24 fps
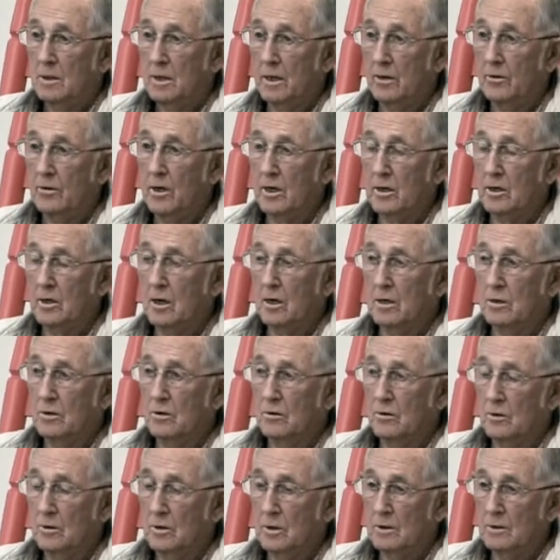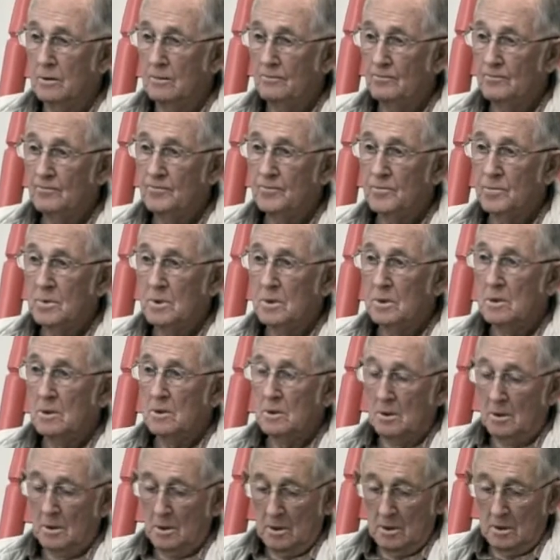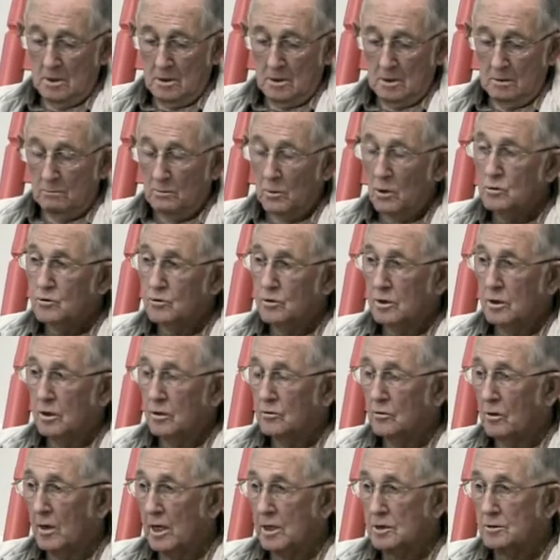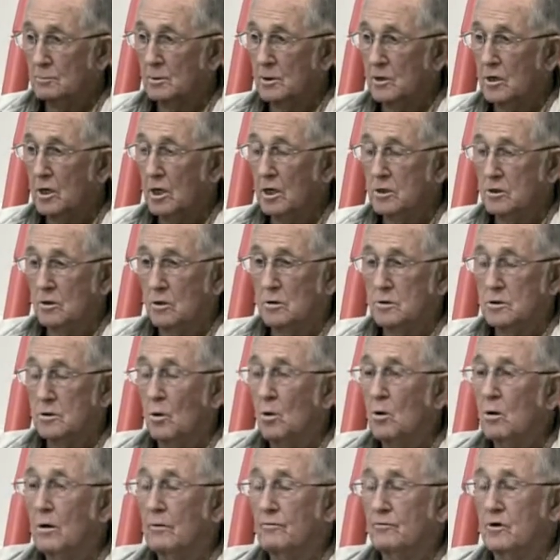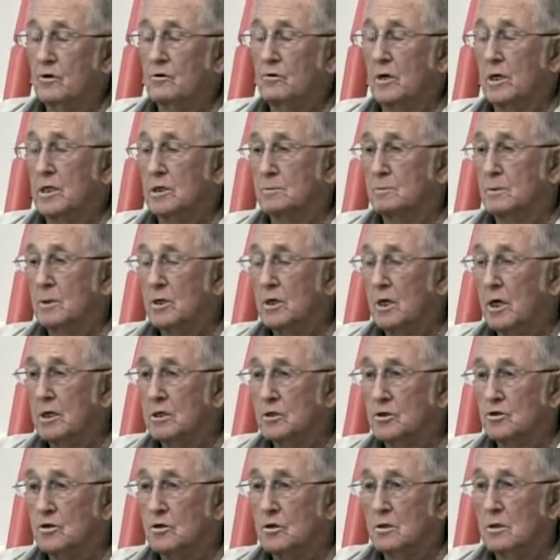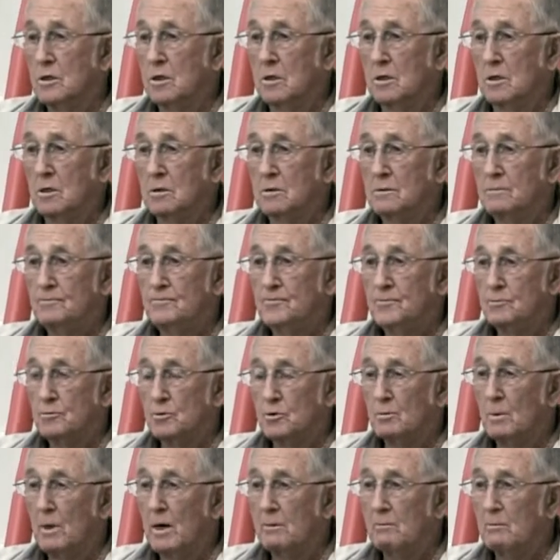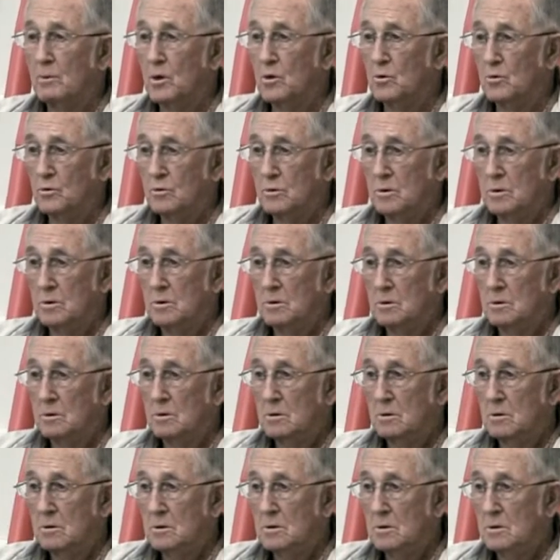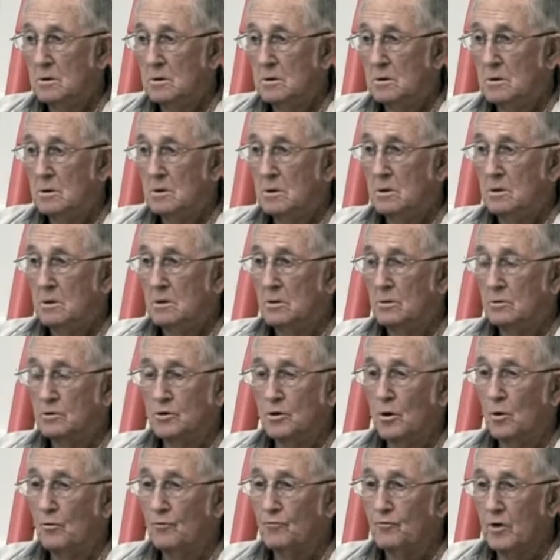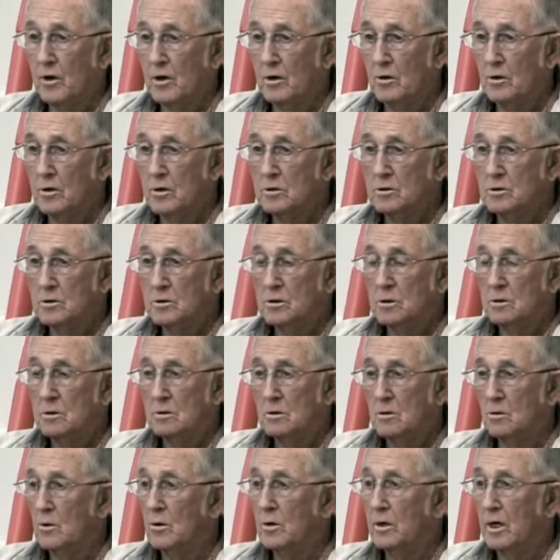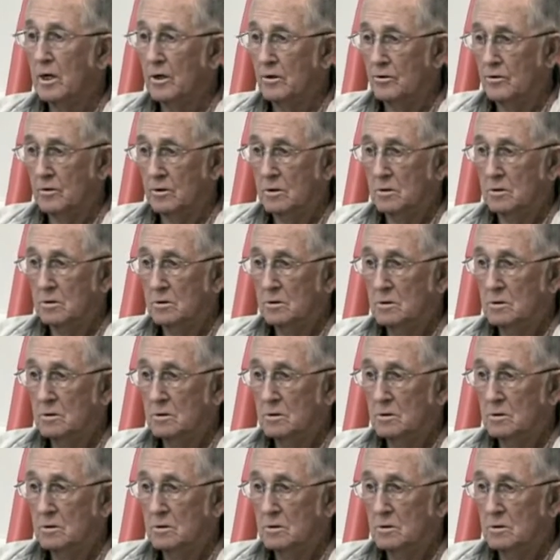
And they got their um, most of your transportation, all of your transportation then was by boat. There was no ferries or nothing